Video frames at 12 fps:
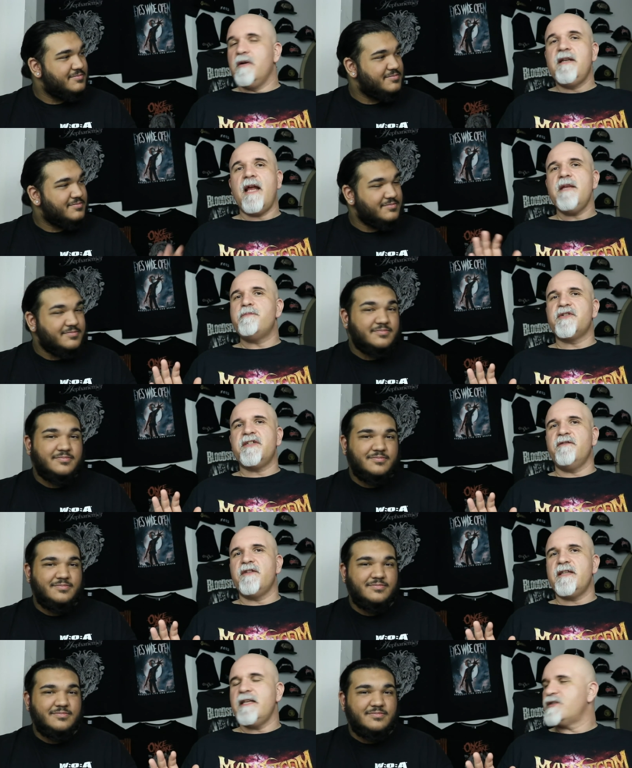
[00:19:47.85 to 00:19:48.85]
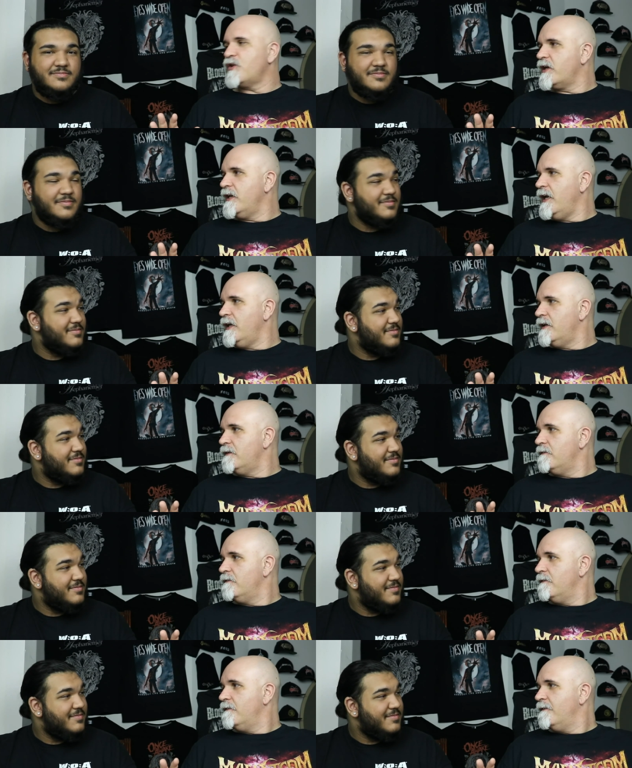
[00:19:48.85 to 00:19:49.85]
Speaker 1: but ninety percent of the dates are Canadian.
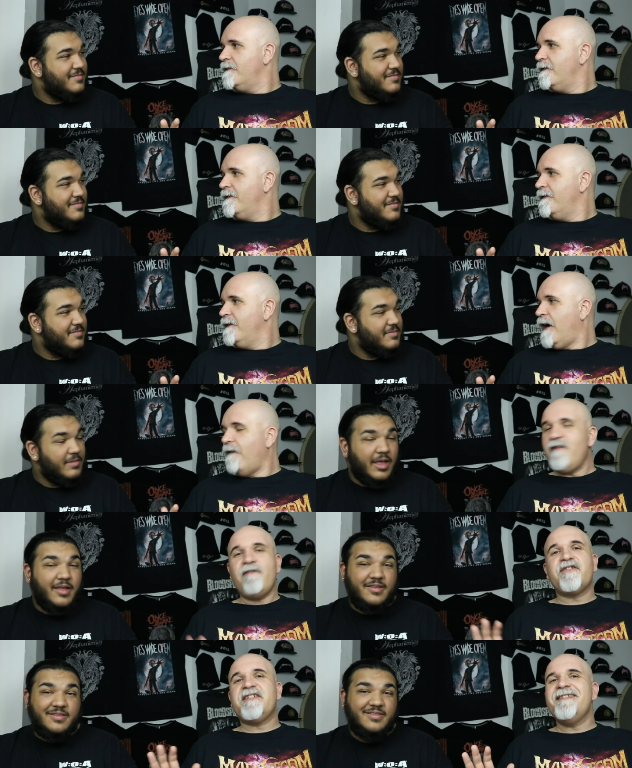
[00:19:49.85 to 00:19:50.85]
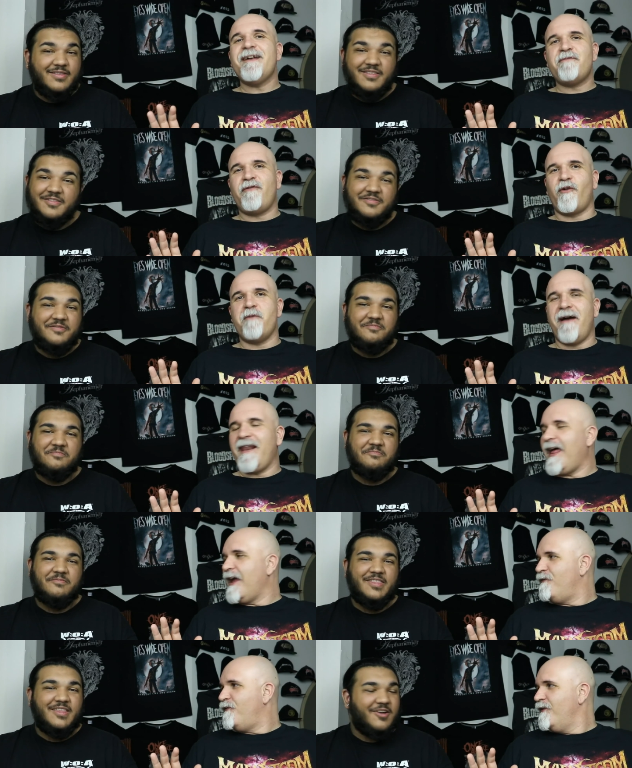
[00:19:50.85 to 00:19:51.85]
I've never seen that before in my
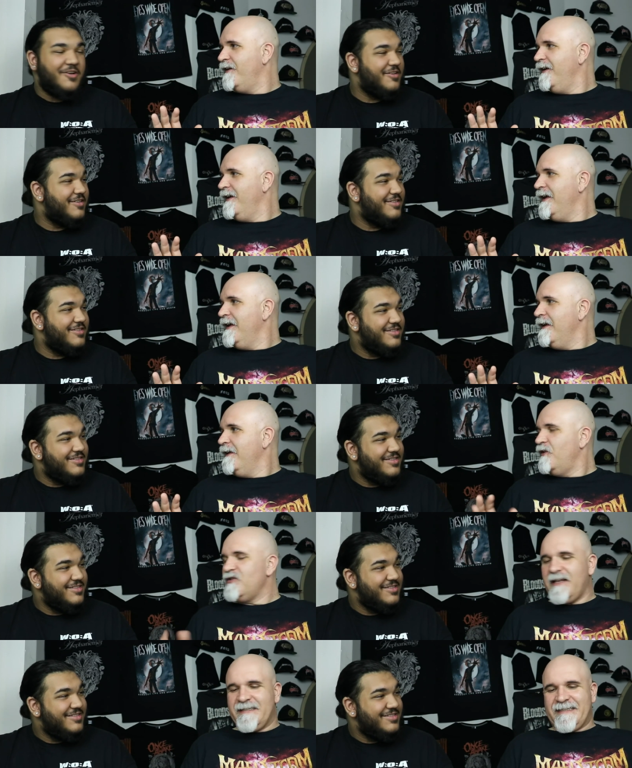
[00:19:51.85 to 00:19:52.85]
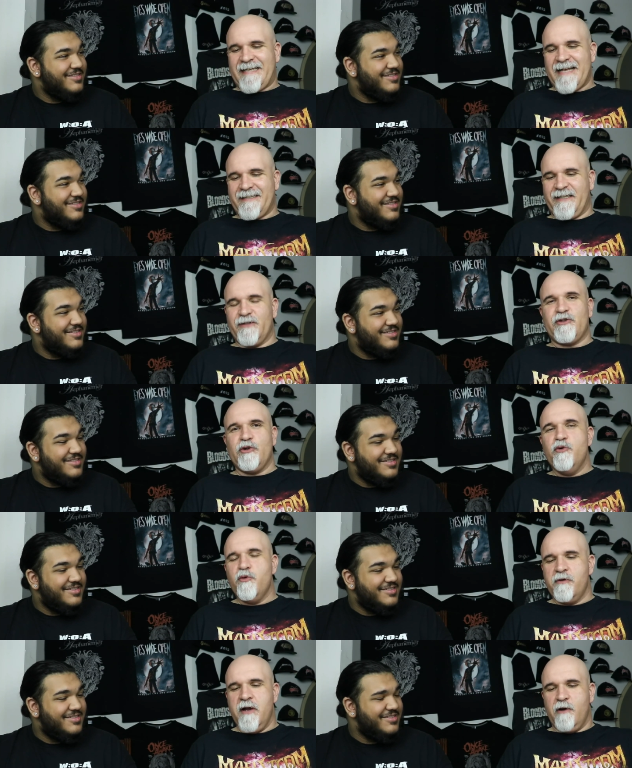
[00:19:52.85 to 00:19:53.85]
life. There's like
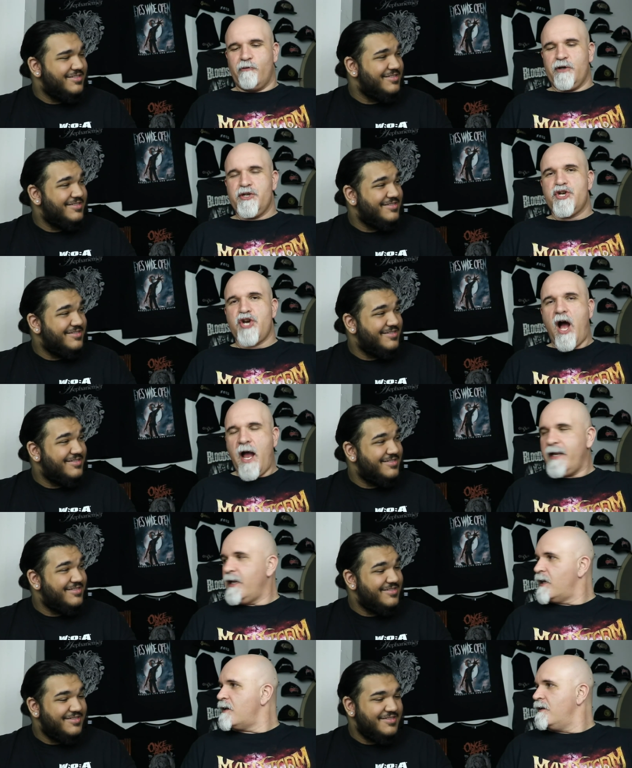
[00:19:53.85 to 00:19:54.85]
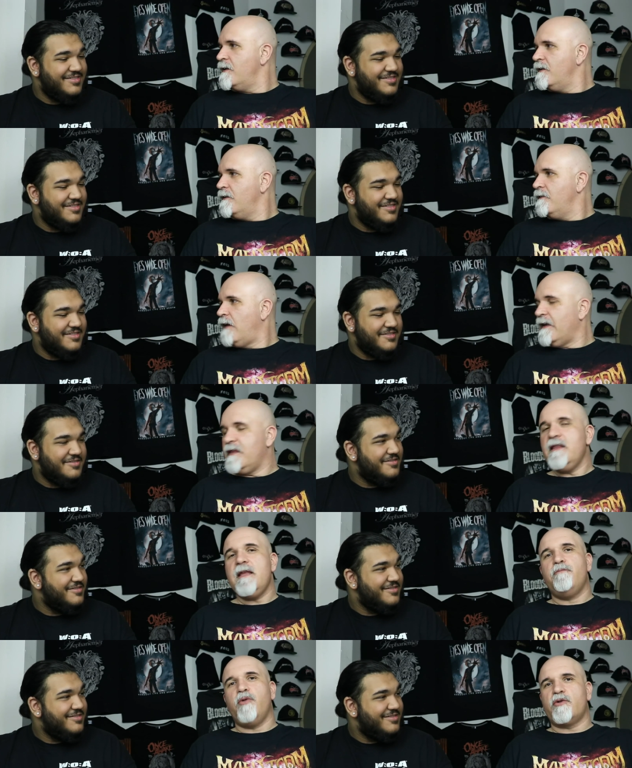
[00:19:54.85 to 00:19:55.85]
Saskatoon, Regina, I
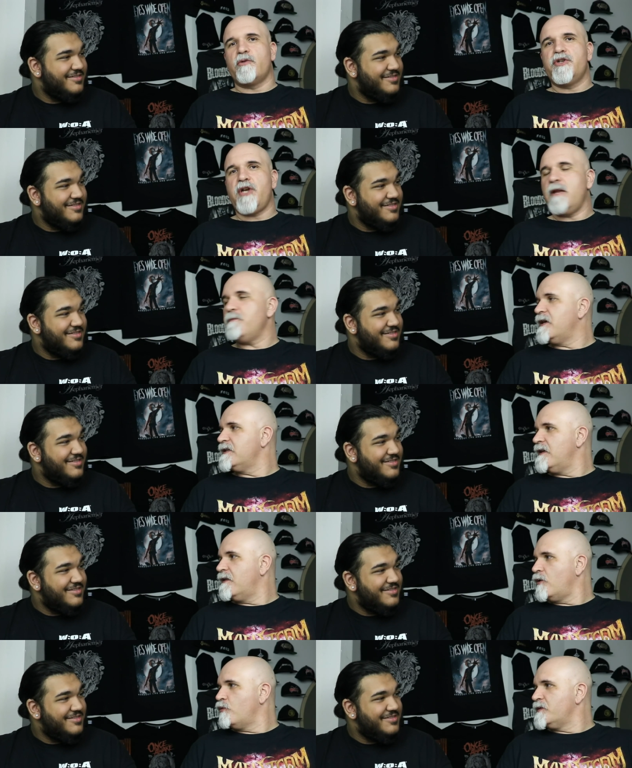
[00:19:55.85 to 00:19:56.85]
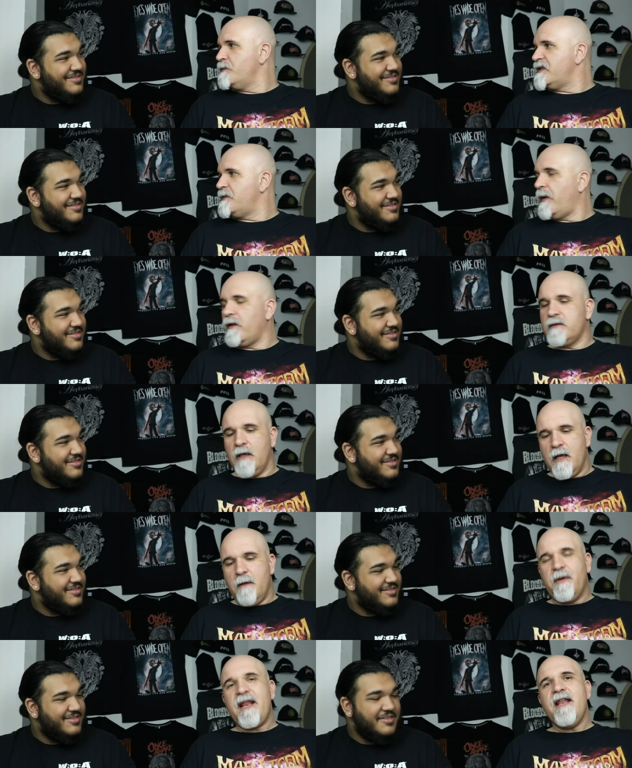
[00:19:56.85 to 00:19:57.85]
think they booked Regina because they thought it was misspelled.
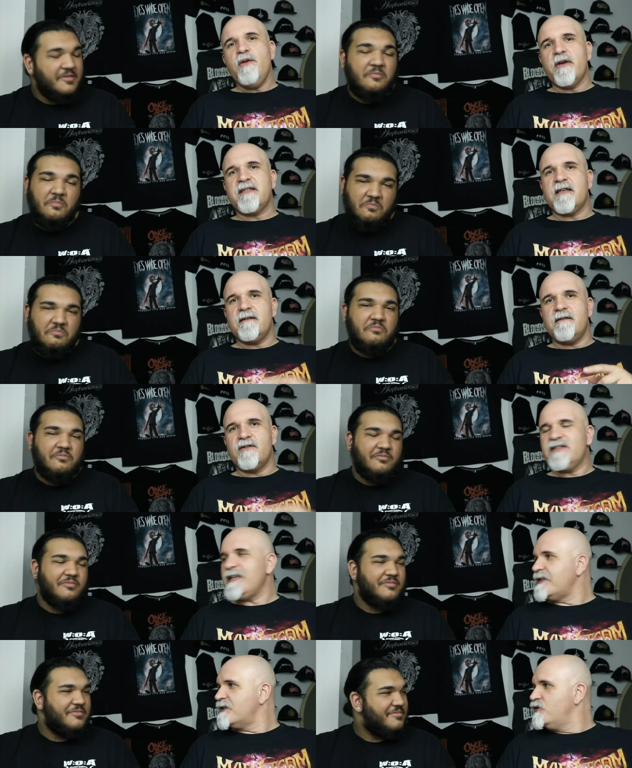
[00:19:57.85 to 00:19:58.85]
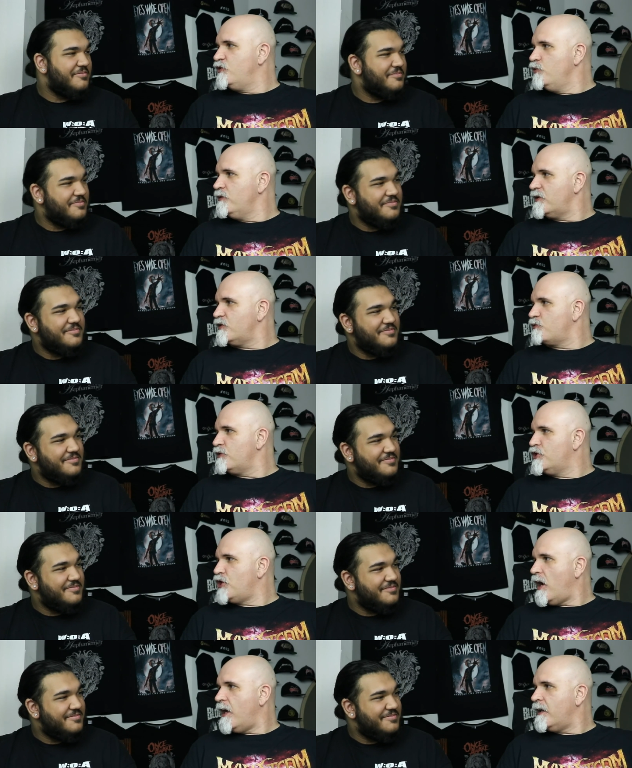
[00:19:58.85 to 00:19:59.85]
But anyways, there's Saskatoon, there's
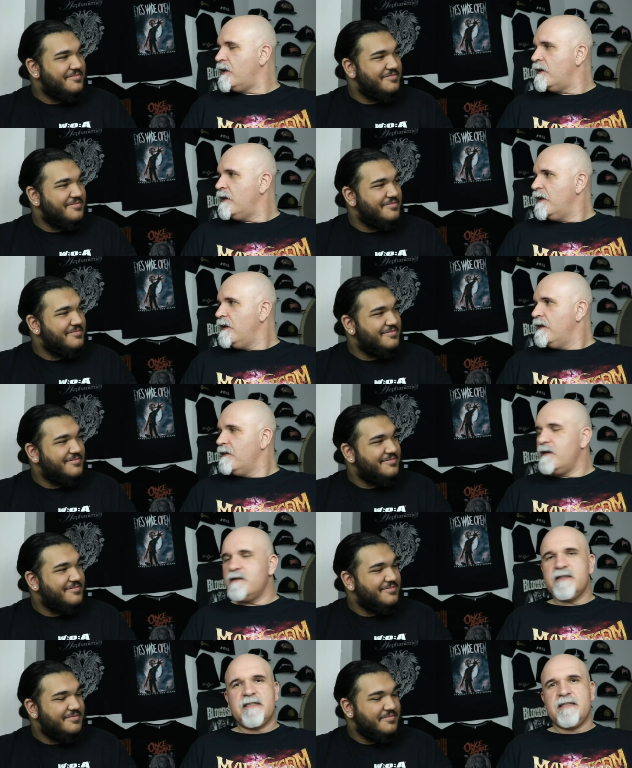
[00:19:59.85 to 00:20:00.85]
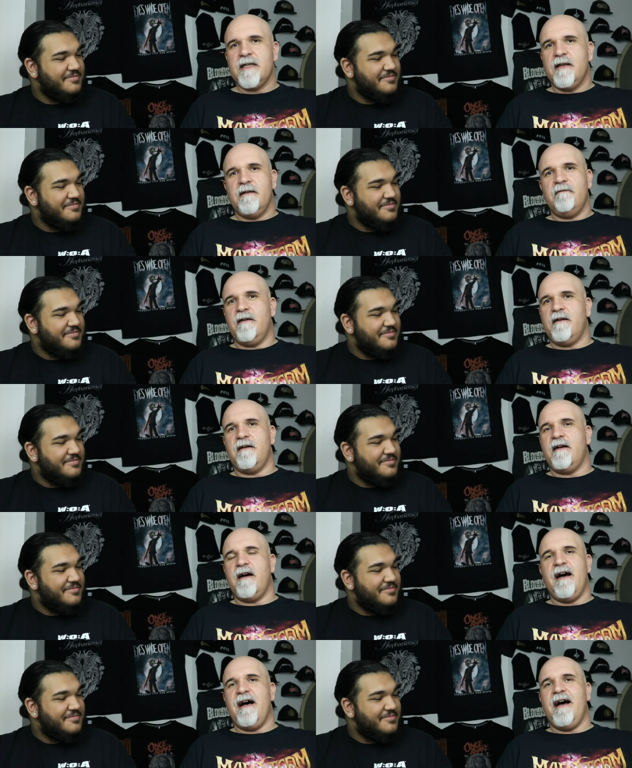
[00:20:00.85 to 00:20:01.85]
Regina, there's
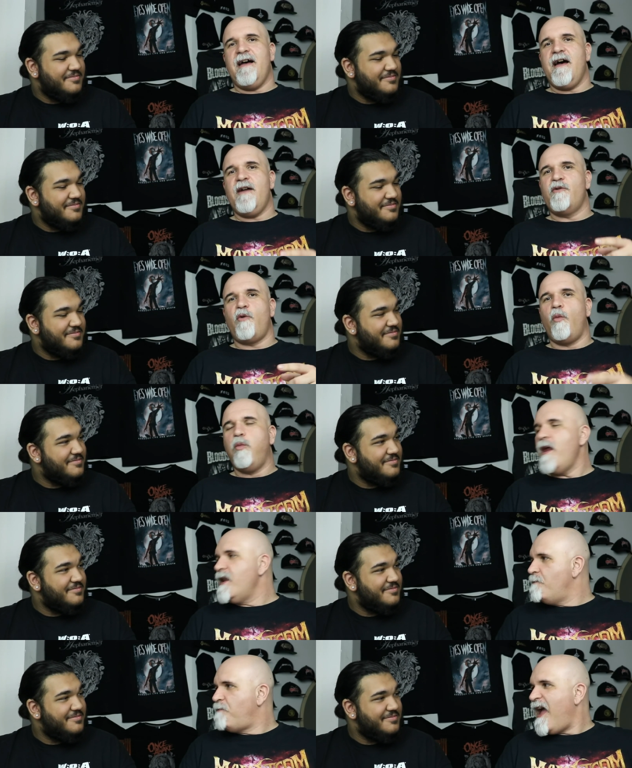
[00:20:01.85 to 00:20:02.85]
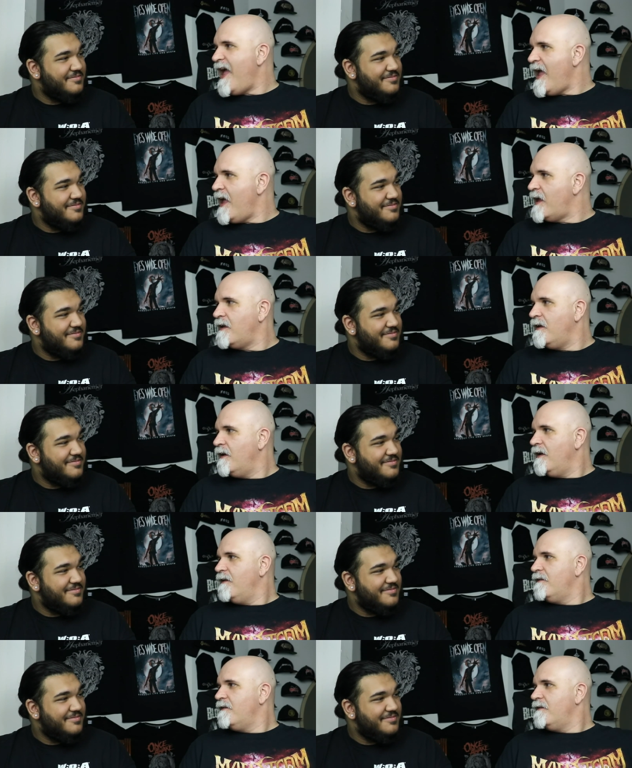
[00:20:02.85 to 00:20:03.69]
uh, I, I don't know Winnipeg,